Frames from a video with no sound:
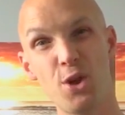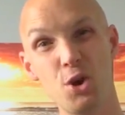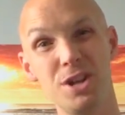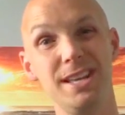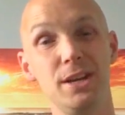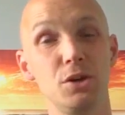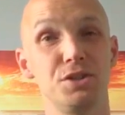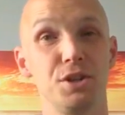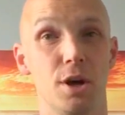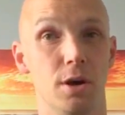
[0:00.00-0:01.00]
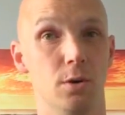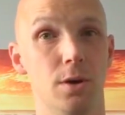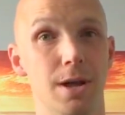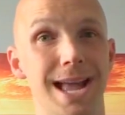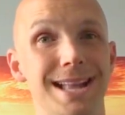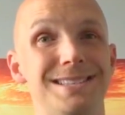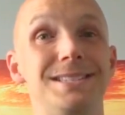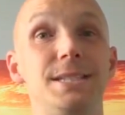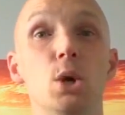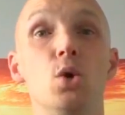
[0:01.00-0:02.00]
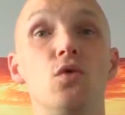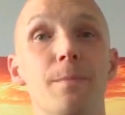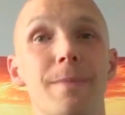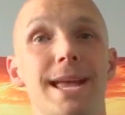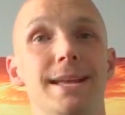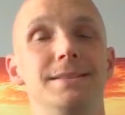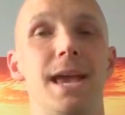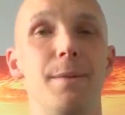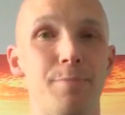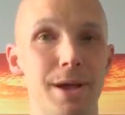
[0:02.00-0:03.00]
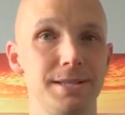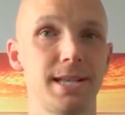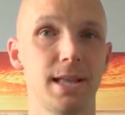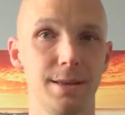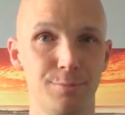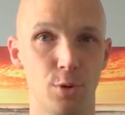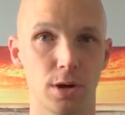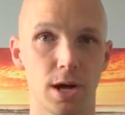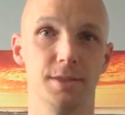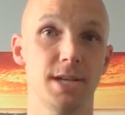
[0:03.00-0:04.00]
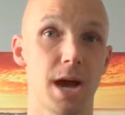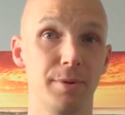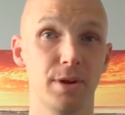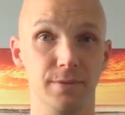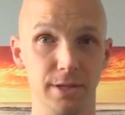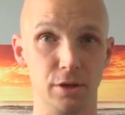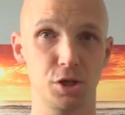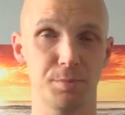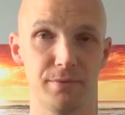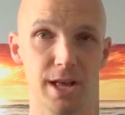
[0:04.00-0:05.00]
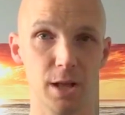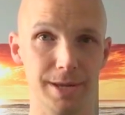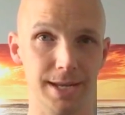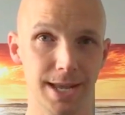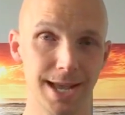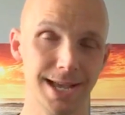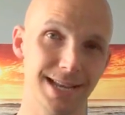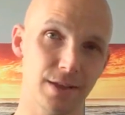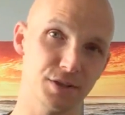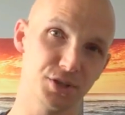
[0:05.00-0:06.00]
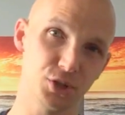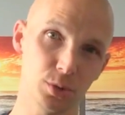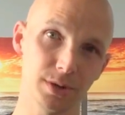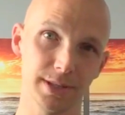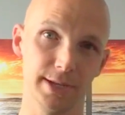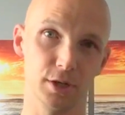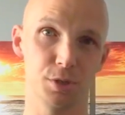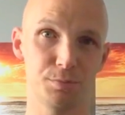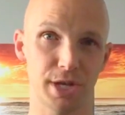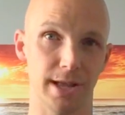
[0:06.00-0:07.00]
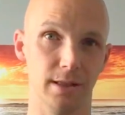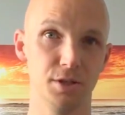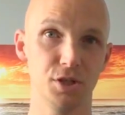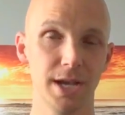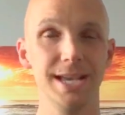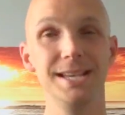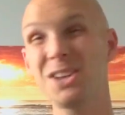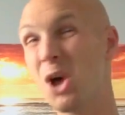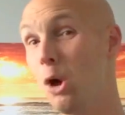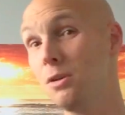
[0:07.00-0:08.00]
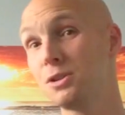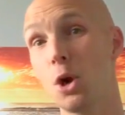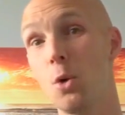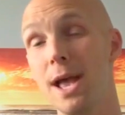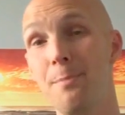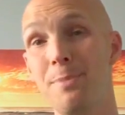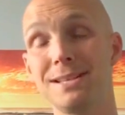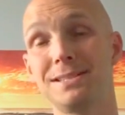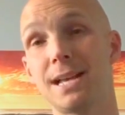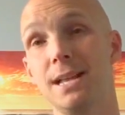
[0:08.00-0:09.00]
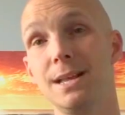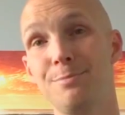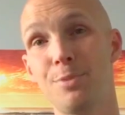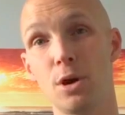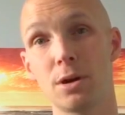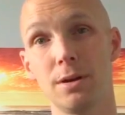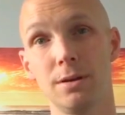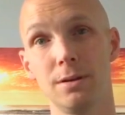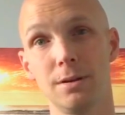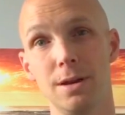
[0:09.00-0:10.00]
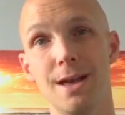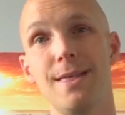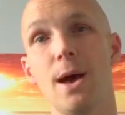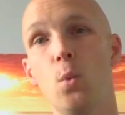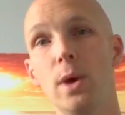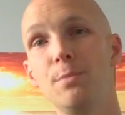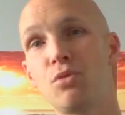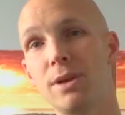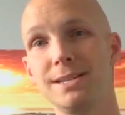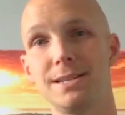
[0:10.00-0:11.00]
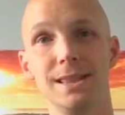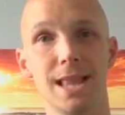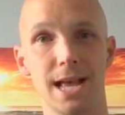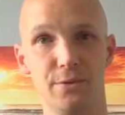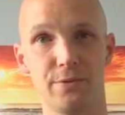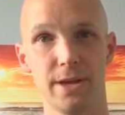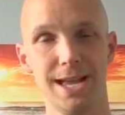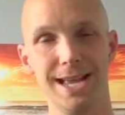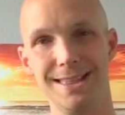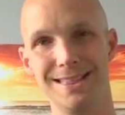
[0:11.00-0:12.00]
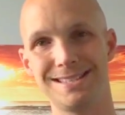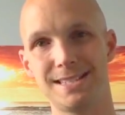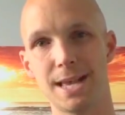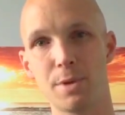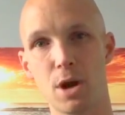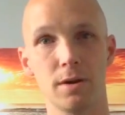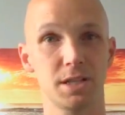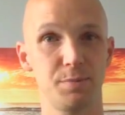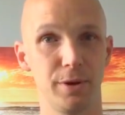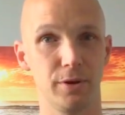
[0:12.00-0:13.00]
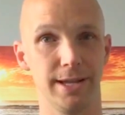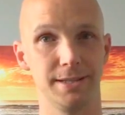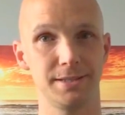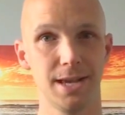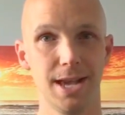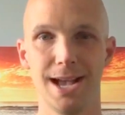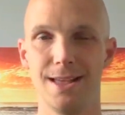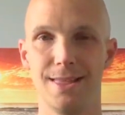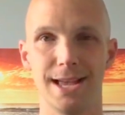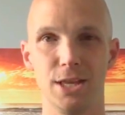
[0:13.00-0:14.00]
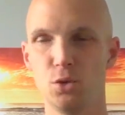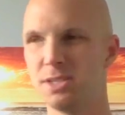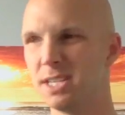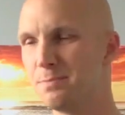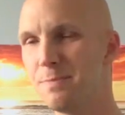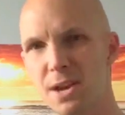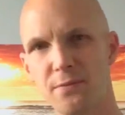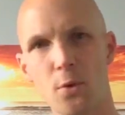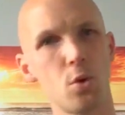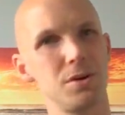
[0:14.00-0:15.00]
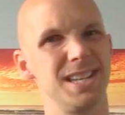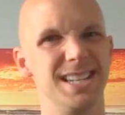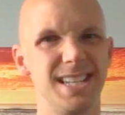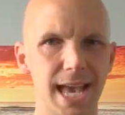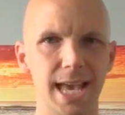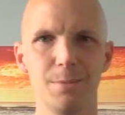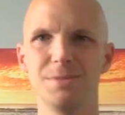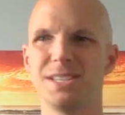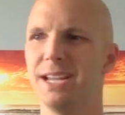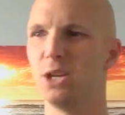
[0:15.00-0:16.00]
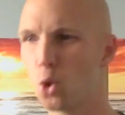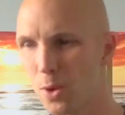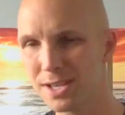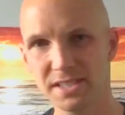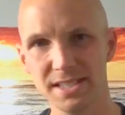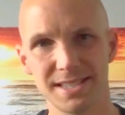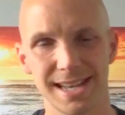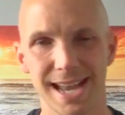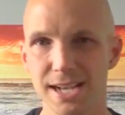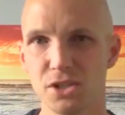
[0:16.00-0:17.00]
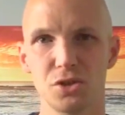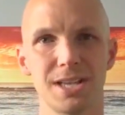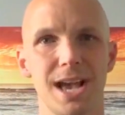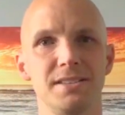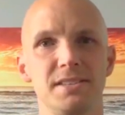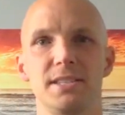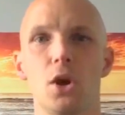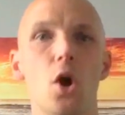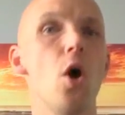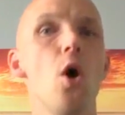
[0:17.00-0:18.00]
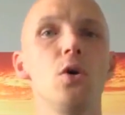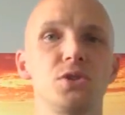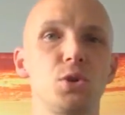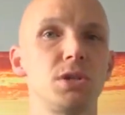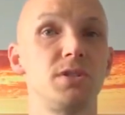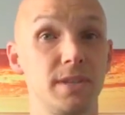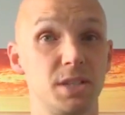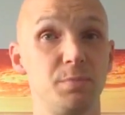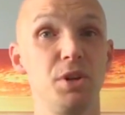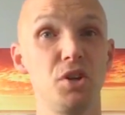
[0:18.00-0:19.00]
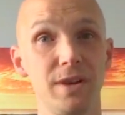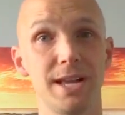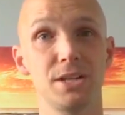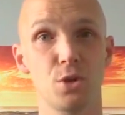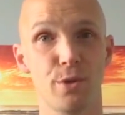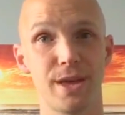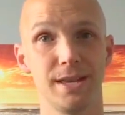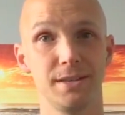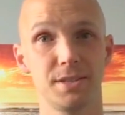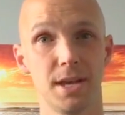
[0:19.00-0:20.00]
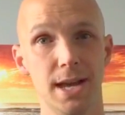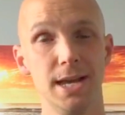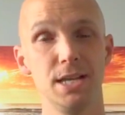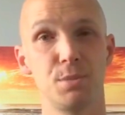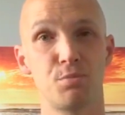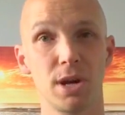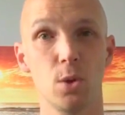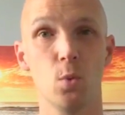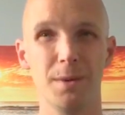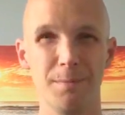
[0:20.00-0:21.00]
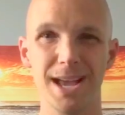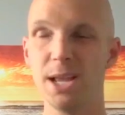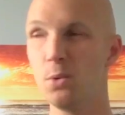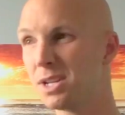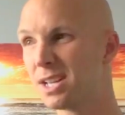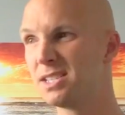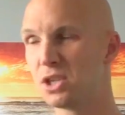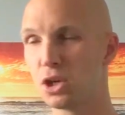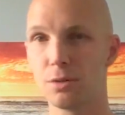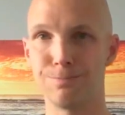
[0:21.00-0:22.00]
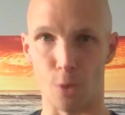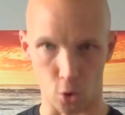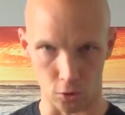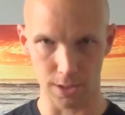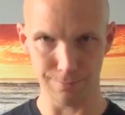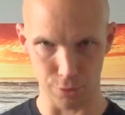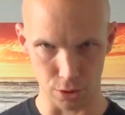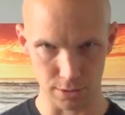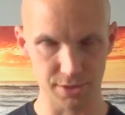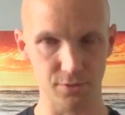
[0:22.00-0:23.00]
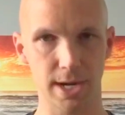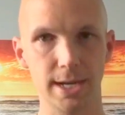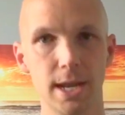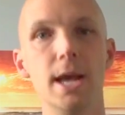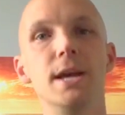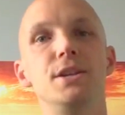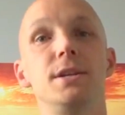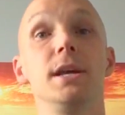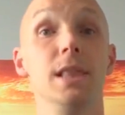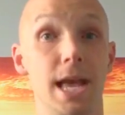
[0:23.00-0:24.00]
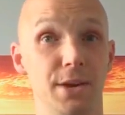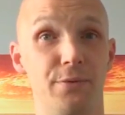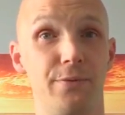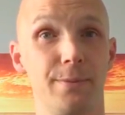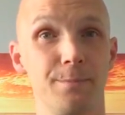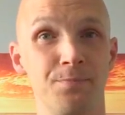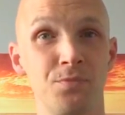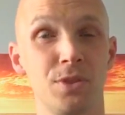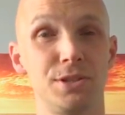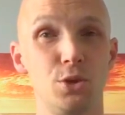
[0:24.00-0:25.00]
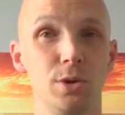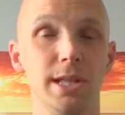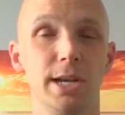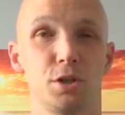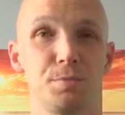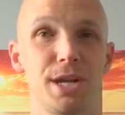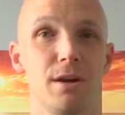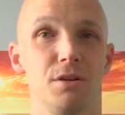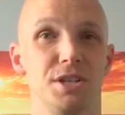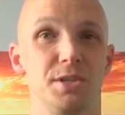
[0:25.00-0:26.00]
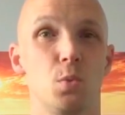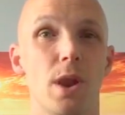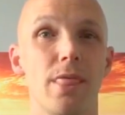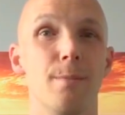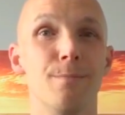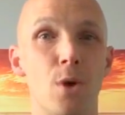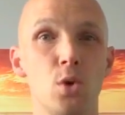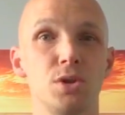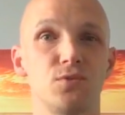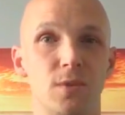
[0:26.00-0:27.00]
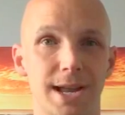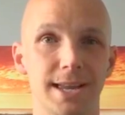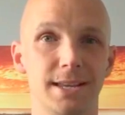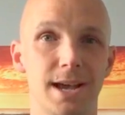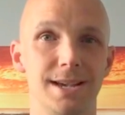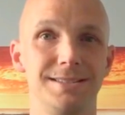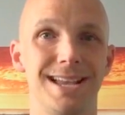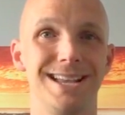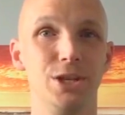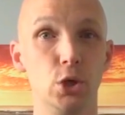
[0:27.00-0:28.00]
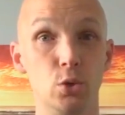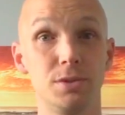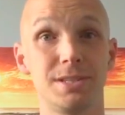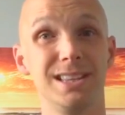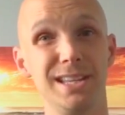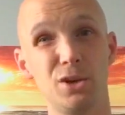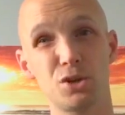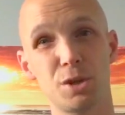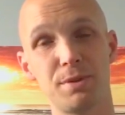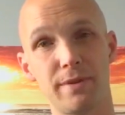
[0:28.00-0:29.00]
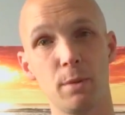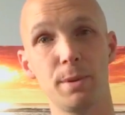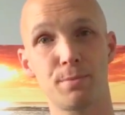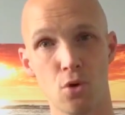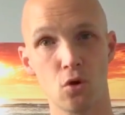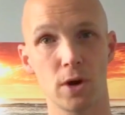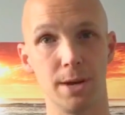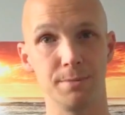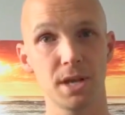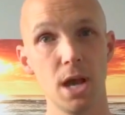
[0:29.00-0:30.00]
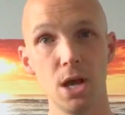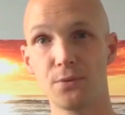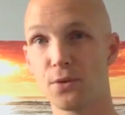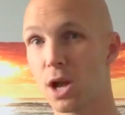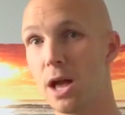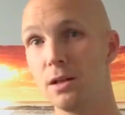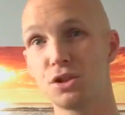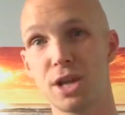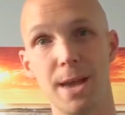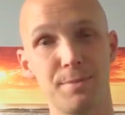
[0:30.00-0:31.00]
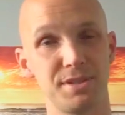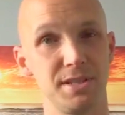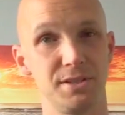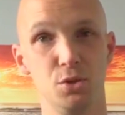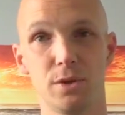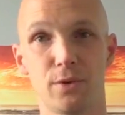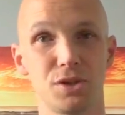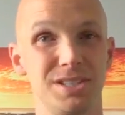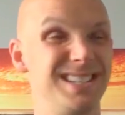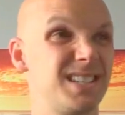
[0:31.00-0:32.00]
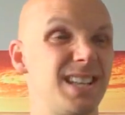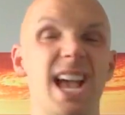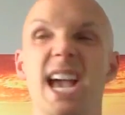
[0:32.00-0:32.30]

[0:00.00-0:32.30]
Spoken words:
30 years ago, and still remains a best-selling book on the topic of leadership development. Now, the Student Leadership Challenge is also a best-selling book that we bring to life in the seminar experience, and that uses metaphors and games and quizzes and exercises and all sorts of experiential things to bring what many would consider boring books, right, to life. The Student Leadership Challenge is one of the most recognized and used leadership development programs for college campuses, universities